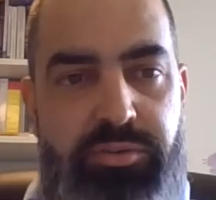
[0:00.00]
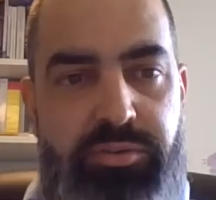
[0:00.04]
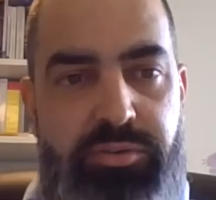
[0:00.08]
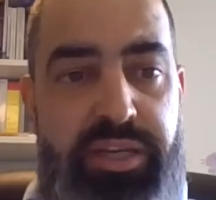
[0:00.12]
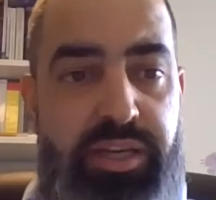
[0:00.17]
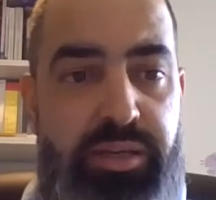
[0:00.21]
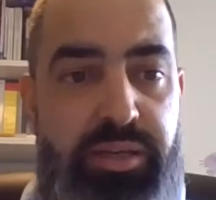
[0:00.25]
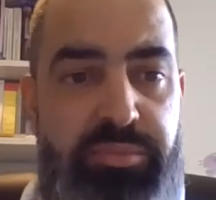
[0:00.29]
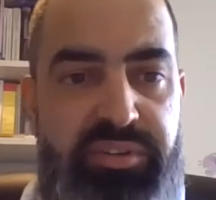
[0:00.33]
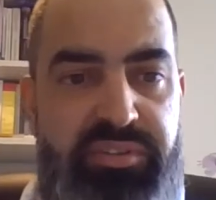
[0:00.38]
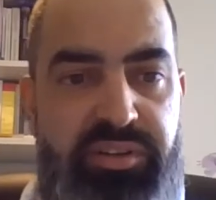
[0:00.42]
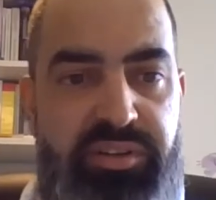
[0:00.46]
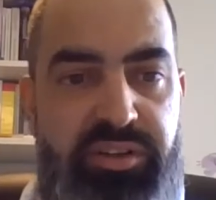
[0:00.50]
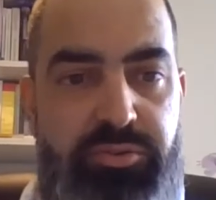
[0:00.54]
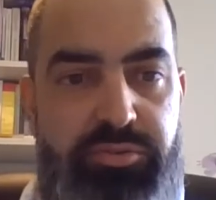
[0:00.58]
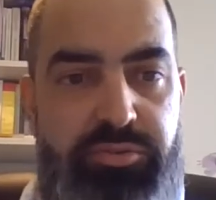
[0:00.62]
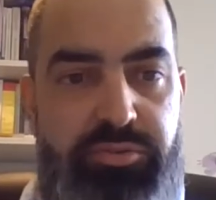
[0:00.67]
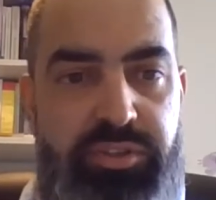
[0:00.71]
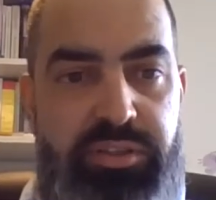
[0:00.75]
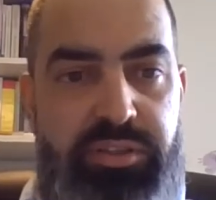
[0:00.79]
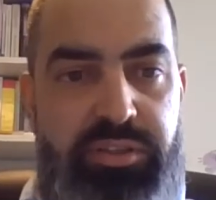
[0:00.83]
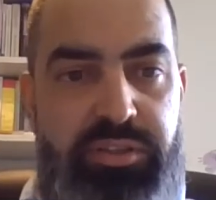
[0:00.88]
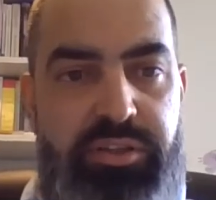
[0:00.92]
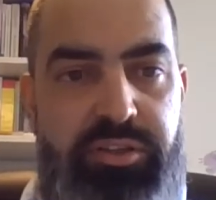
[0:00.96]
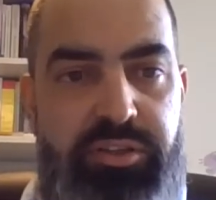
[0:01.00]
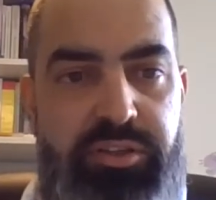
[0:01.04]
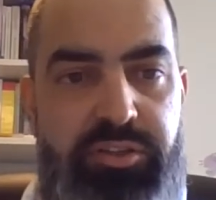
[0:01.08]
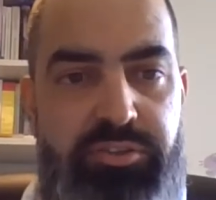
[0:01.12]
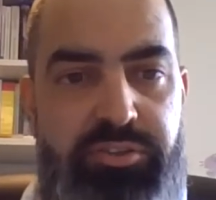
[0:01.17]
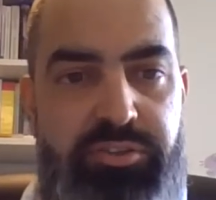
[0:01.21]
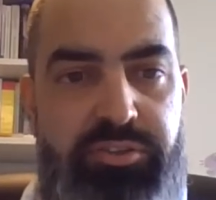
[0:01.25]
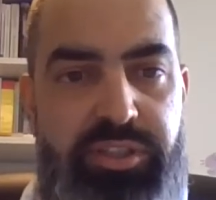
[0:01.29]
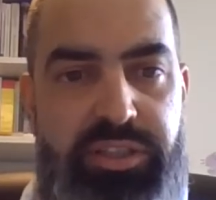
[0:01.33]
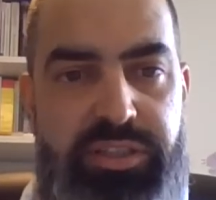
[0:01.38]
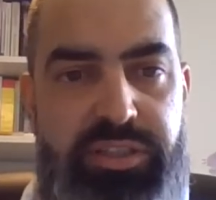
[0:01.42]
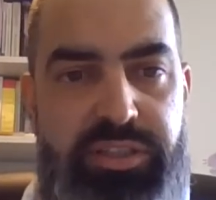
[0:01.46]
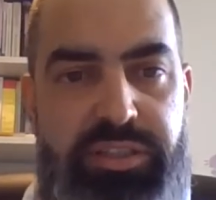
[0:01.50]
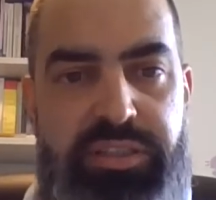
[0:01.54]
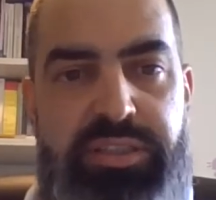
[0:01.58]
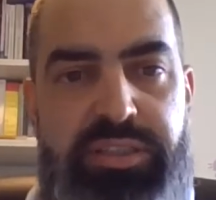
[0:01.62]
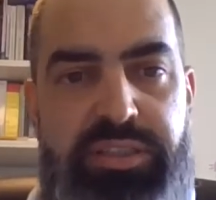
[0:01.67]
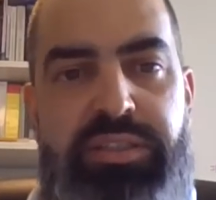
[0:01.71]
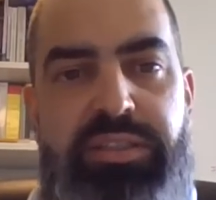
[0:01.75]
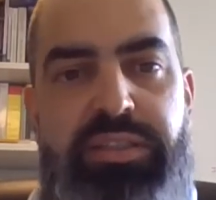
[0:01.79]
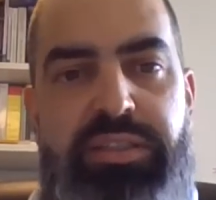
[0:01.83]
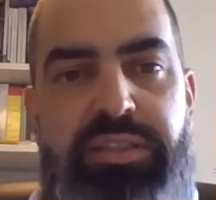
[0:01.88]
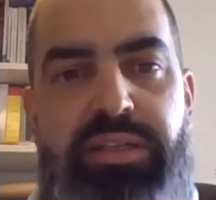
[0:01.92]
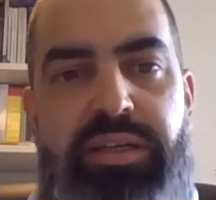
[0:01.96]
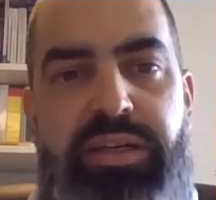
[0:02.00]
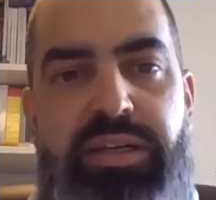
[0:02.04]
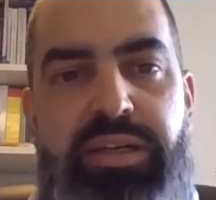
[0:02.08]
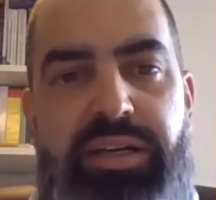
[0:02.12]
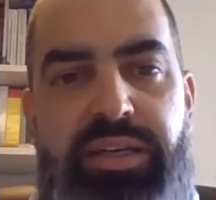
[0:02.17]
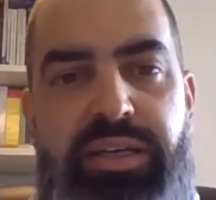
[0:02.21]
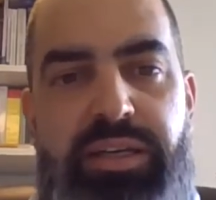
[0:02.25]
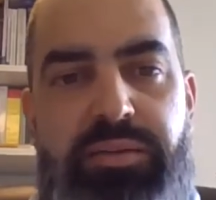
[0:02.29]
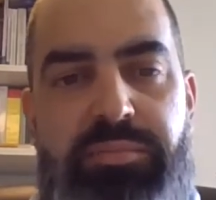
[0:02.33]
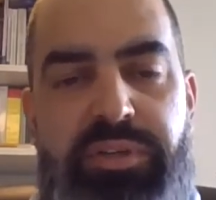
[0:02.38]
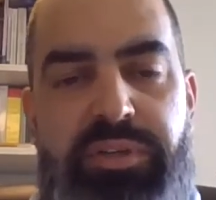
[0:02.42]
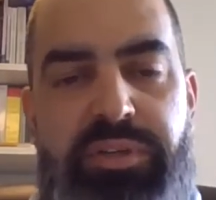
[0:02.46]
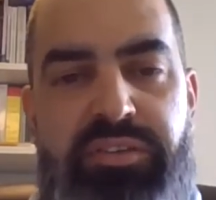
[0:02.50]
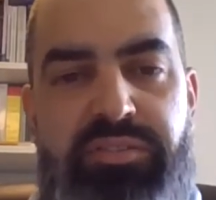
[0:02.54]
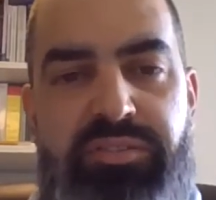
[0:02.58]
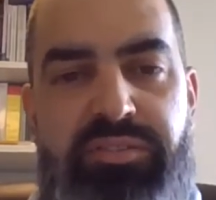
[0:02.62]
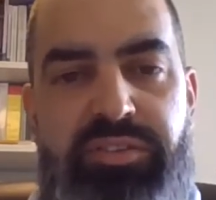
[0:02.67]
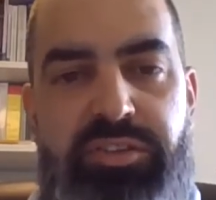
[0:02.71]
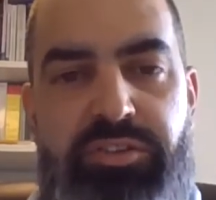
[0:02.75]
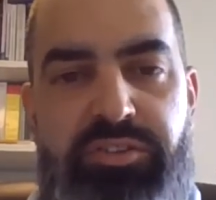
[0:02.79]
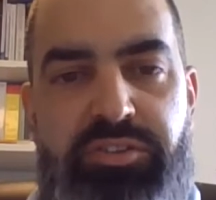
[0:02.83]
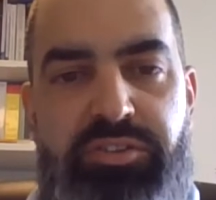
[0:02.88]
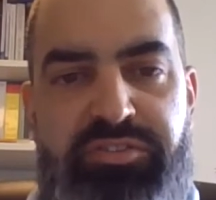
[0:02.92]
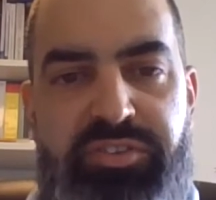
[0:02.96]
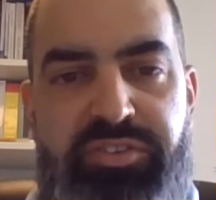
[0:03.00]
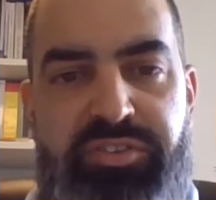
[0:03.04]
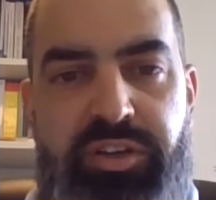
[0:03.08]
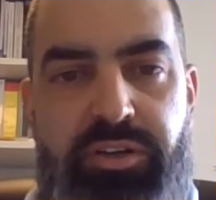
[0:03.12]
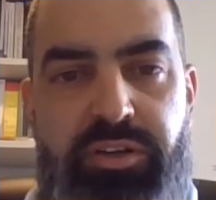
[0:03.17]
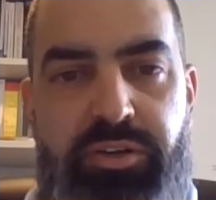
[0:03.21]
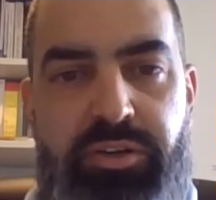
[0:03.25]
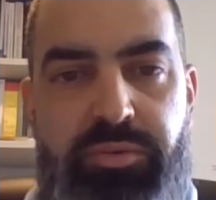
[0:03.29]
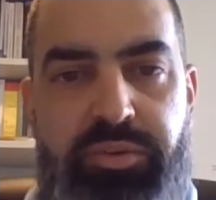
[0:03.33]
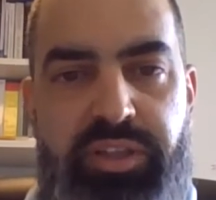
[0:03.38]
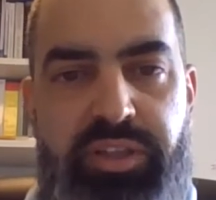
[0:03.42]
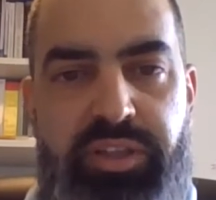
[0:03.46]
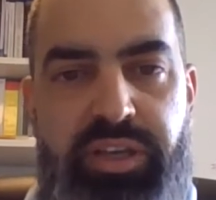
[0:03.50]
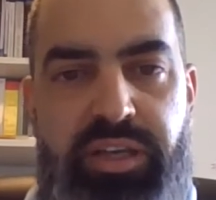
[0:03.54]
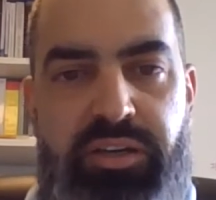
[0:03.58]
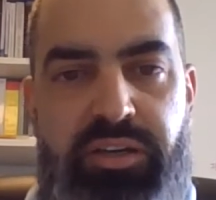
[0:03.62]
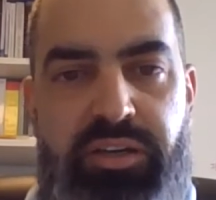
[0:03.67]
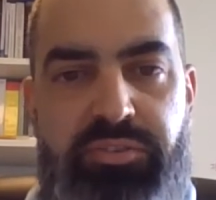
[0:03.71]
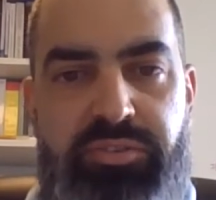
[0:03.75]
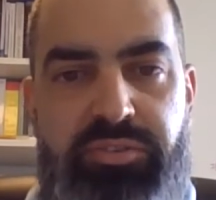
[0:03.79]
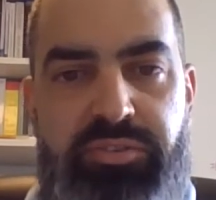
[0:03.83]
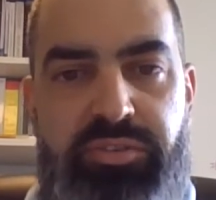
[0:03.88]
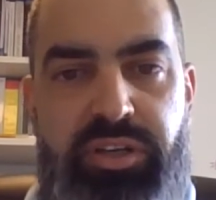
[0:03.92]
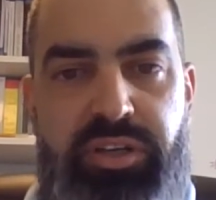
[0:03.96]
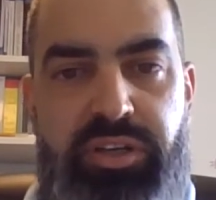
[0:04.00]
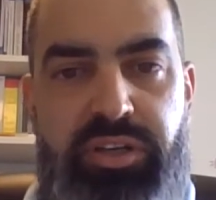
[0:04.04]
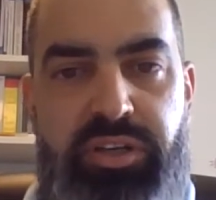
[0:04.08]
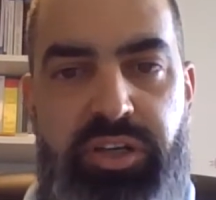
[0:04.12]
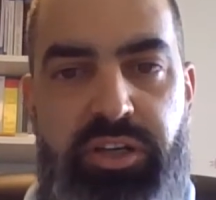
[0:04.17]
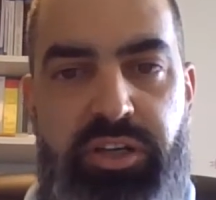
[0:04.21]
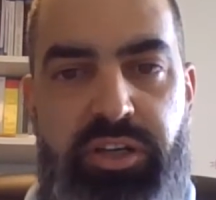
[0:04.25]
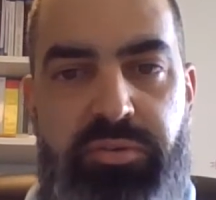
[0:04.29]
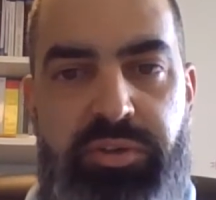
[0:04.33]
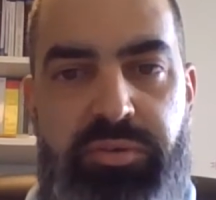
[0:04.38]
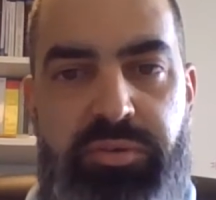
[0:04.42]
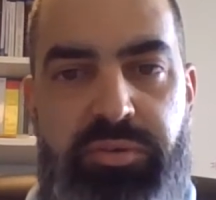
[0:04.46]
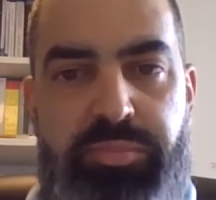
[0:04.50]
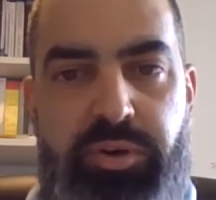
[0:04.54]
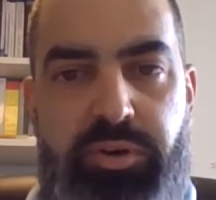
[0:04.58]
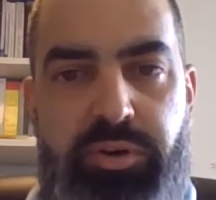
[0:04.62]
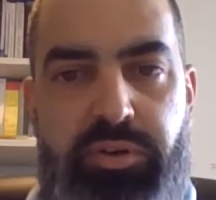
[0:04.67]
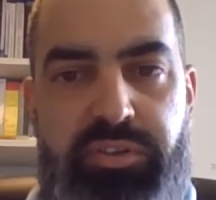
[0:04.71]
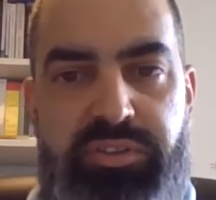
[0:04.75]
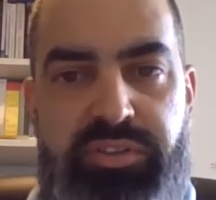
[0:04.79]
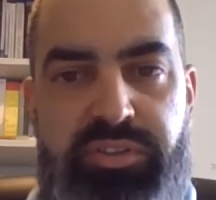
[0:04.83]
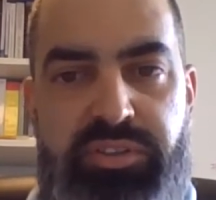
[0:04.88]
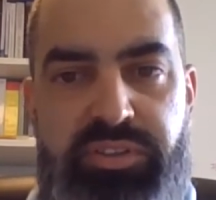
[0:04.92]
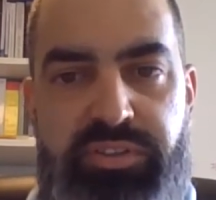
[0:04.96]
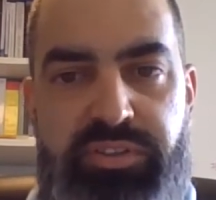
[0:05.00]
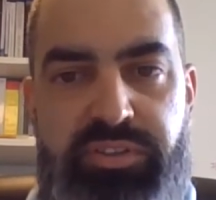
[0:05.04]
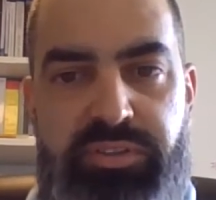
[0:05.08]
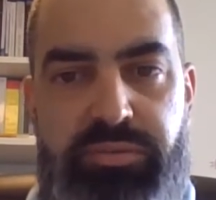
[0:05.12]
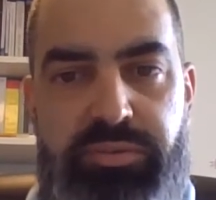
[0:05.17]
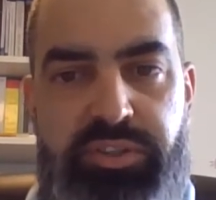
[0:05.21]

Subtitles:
My name is Agustín Redonda. I am a senior fellow with the Council on Economic Policies,